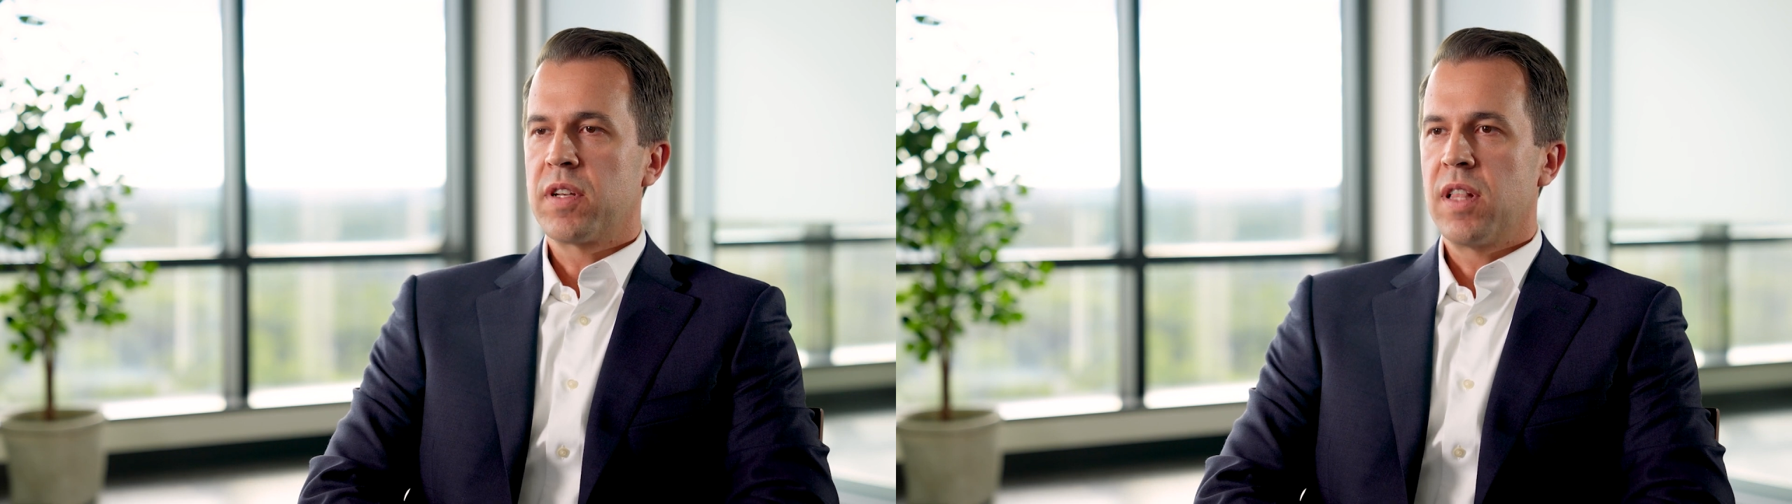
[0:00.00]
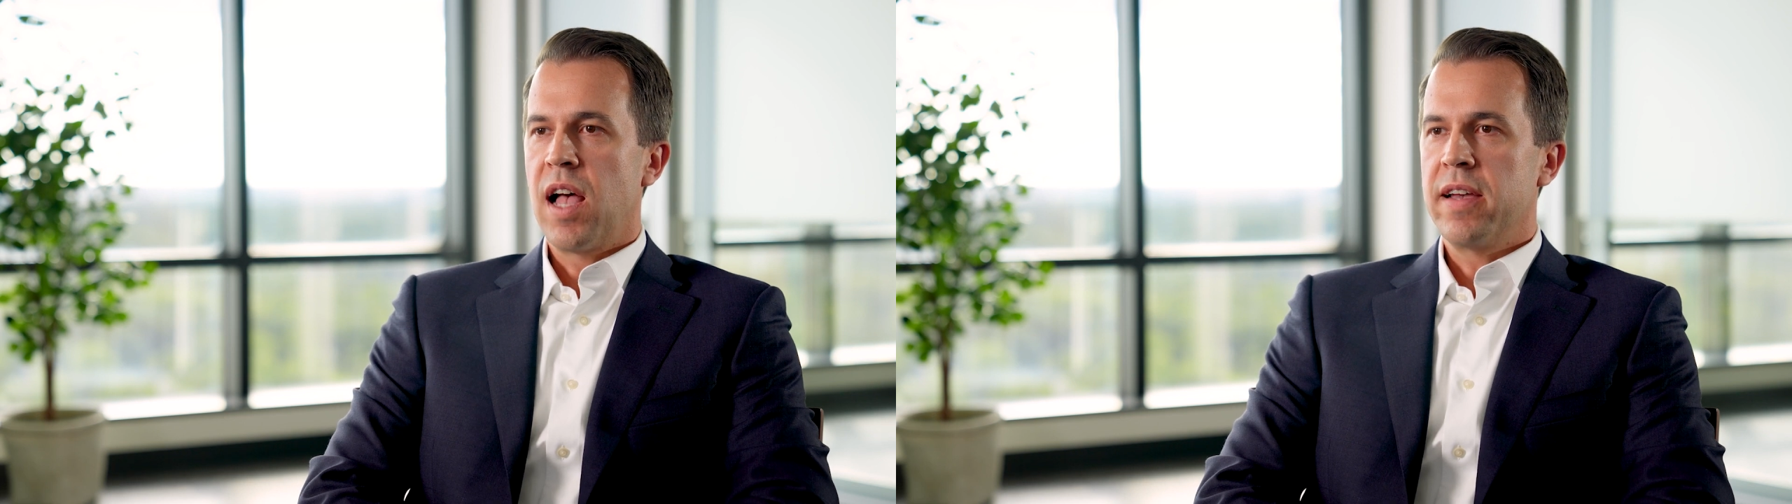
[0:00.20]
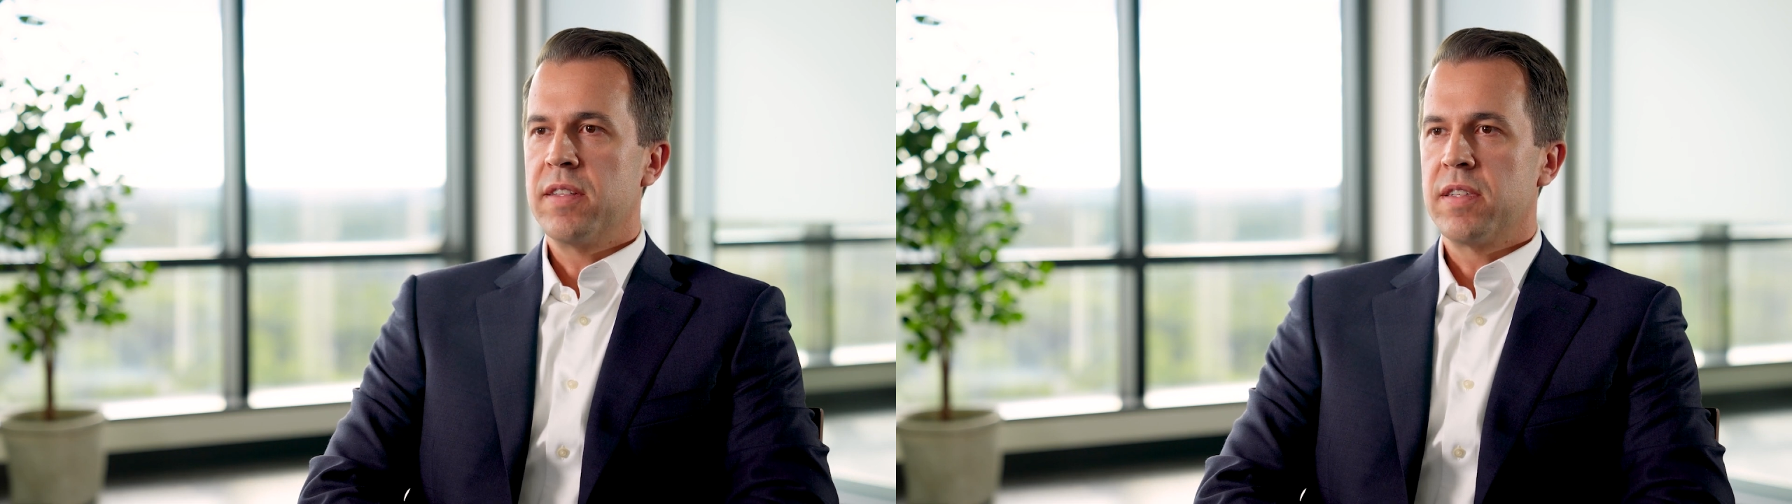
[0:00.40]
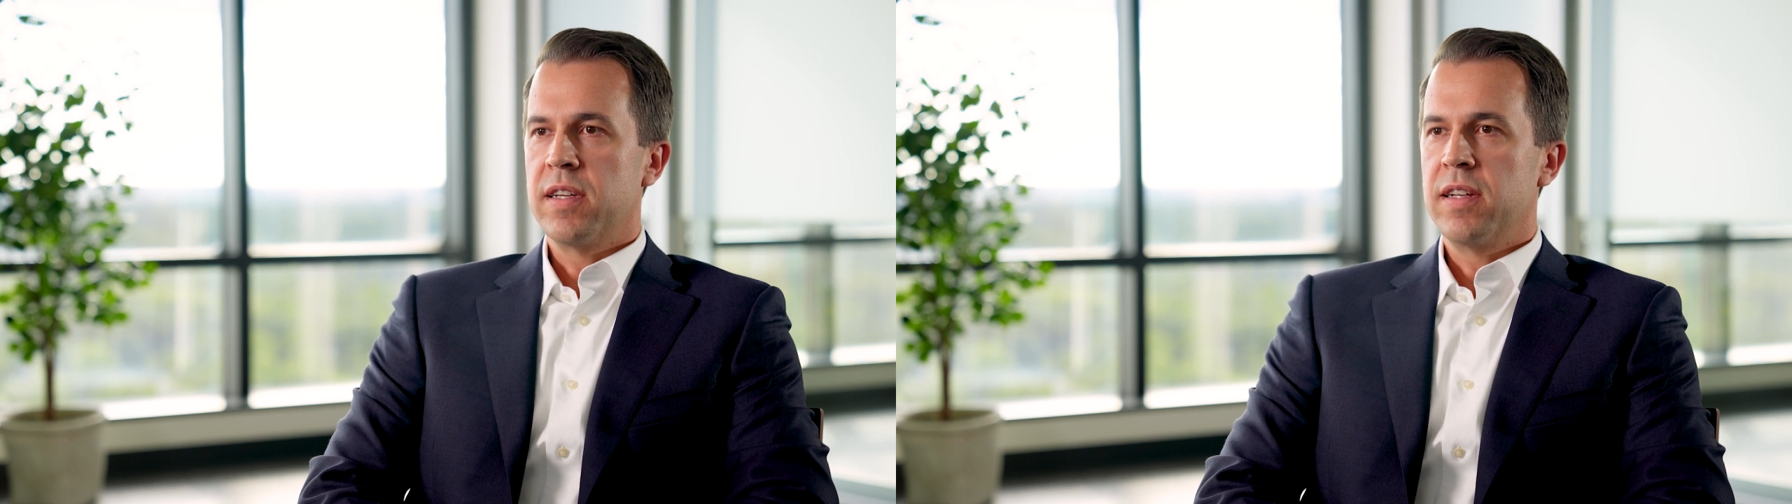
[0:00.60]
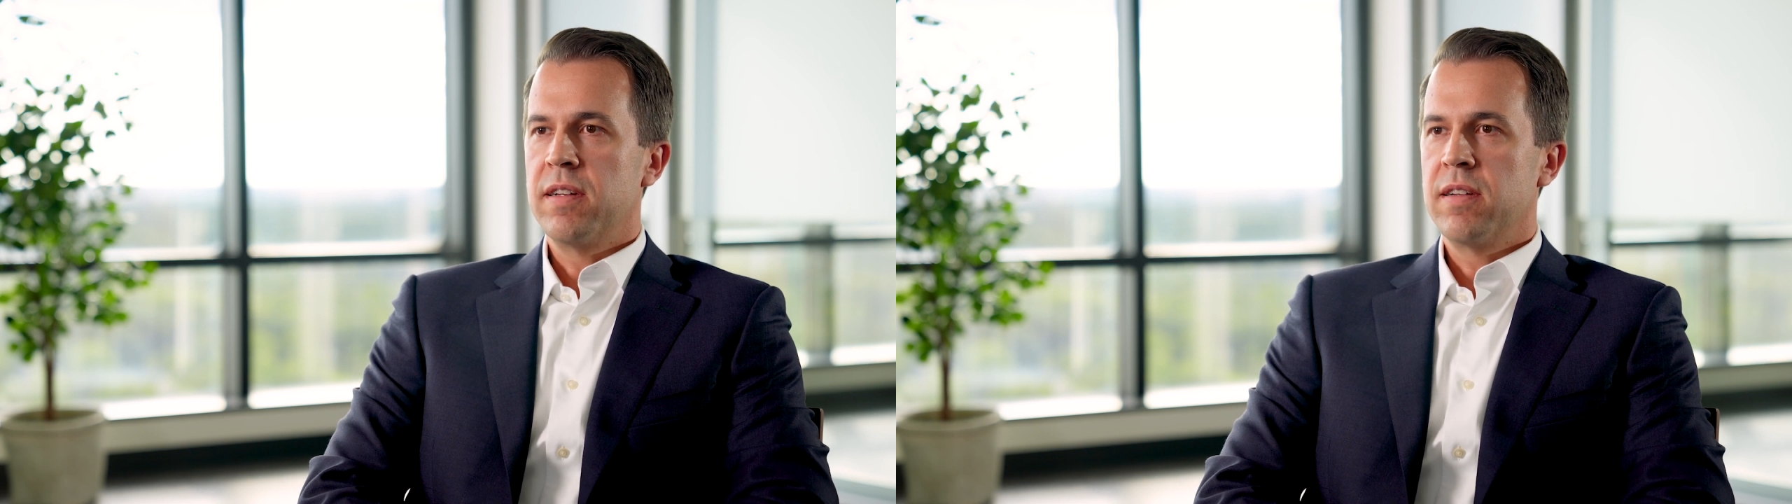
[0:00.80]
with clients
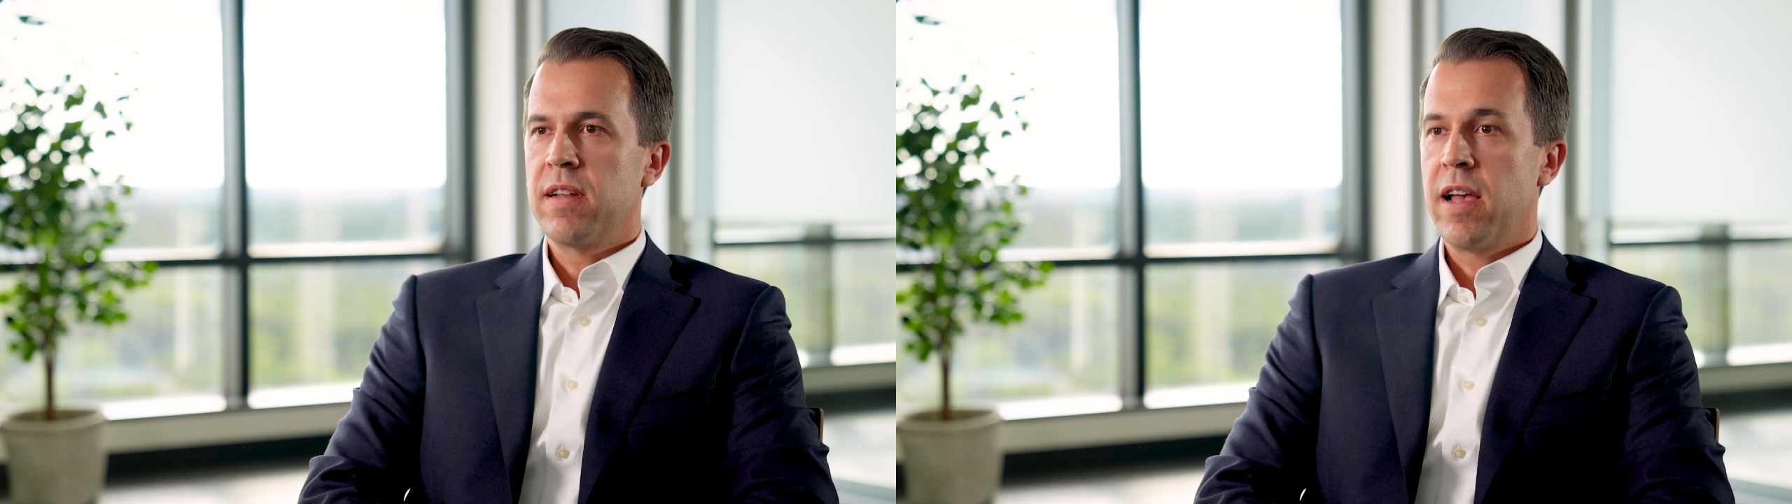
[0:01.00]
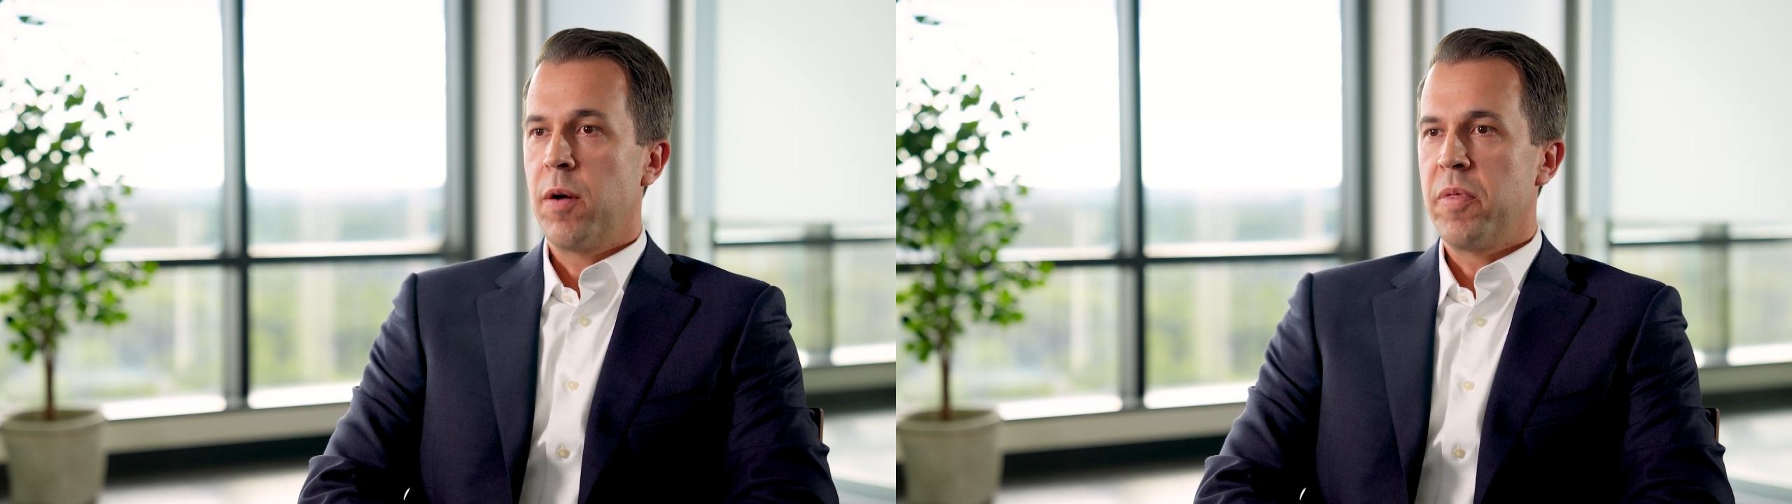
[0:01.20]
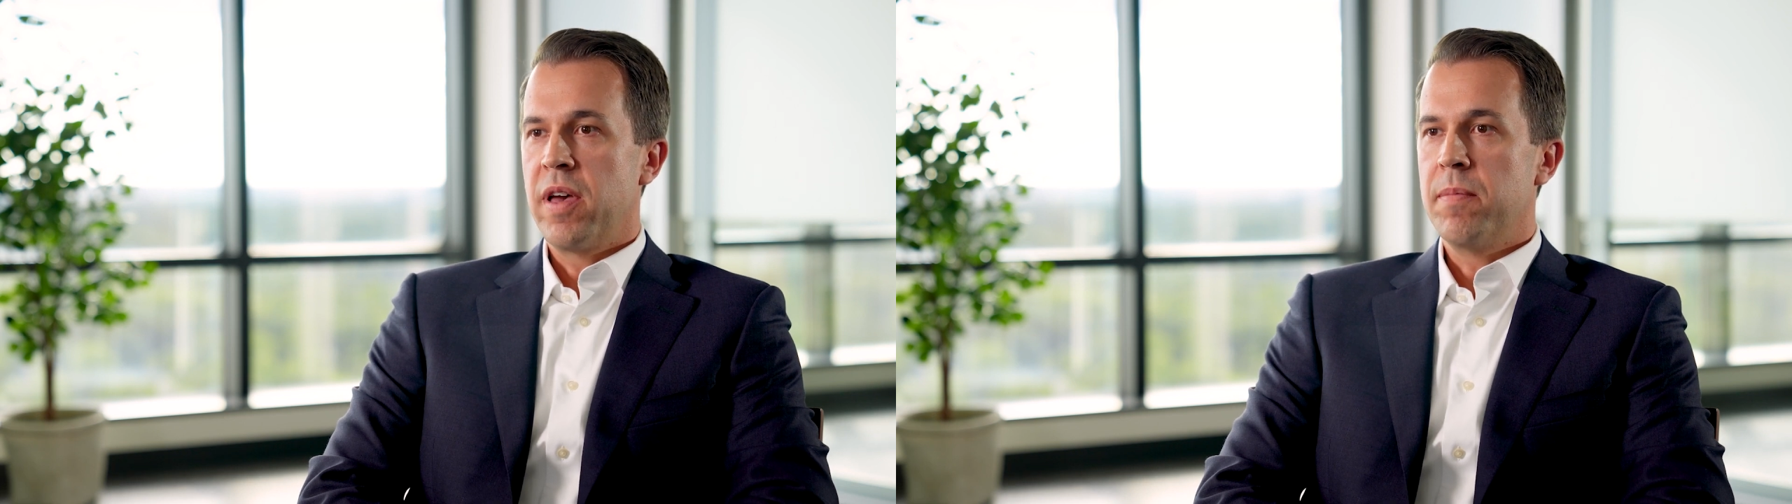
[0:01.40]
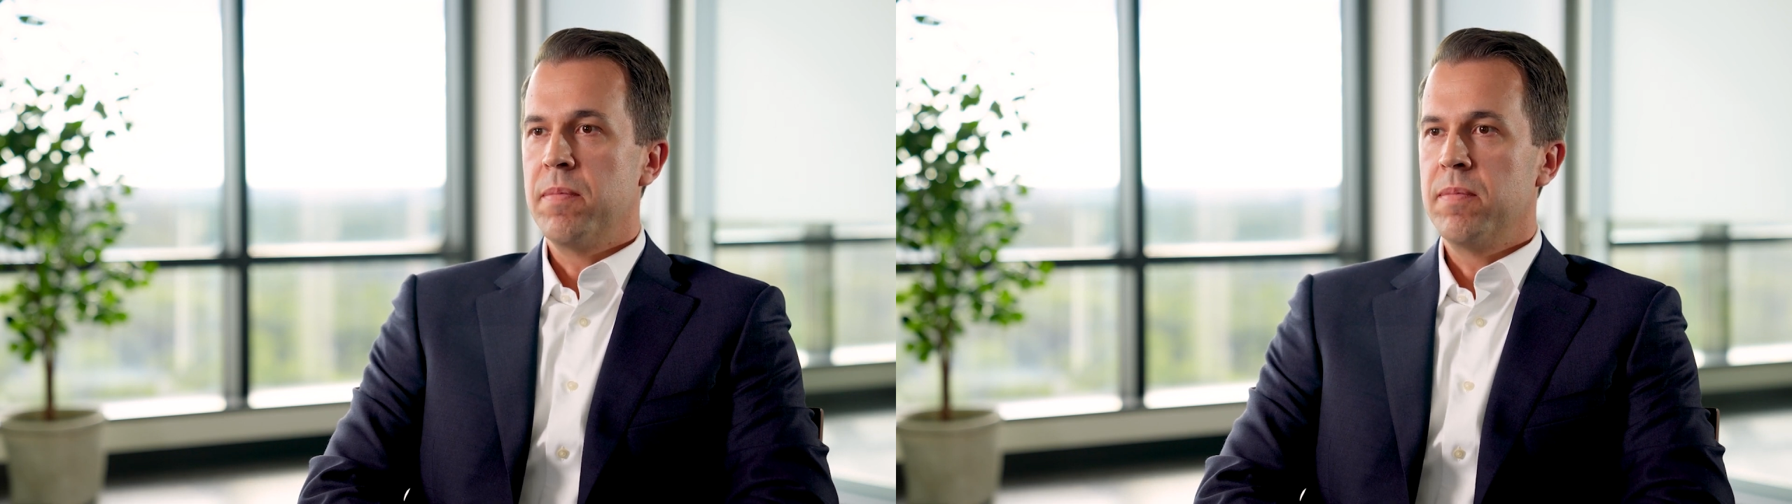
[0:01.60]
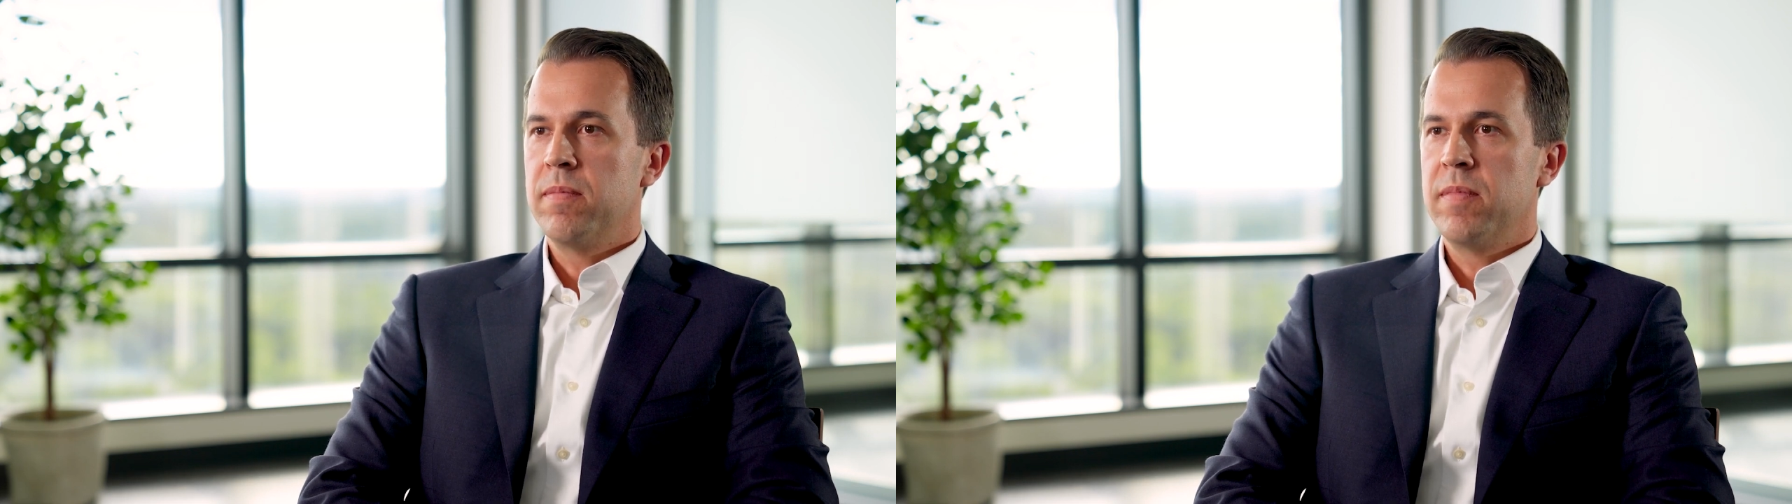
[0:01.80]
and help
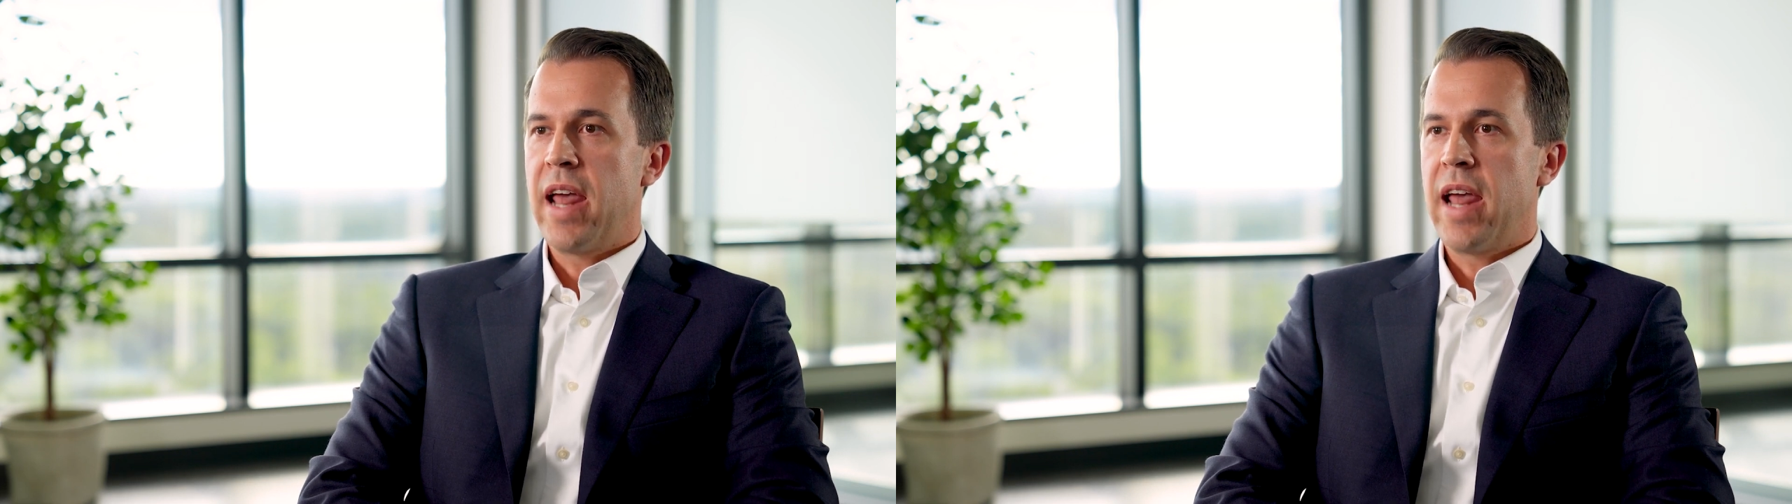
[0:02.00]
them